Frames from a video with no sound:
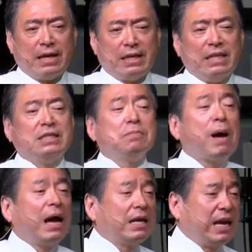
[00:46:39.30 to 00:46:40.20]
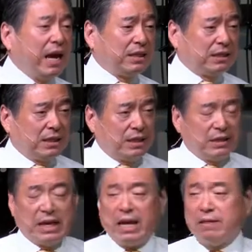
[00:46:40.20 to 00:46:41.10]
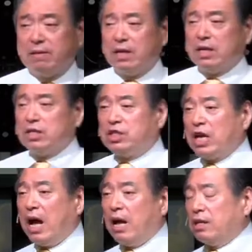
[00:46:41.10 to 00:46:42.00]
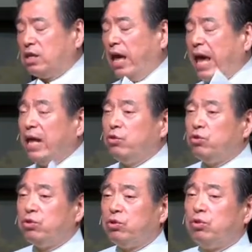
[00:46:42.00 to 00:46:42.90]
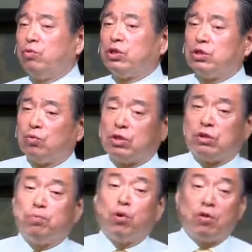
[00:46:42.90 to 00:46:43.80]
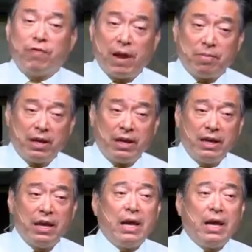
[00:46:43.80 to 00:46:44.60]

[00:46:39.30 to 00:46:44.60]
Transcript: this is my guess that John, uh, Andrew was, was a poor family,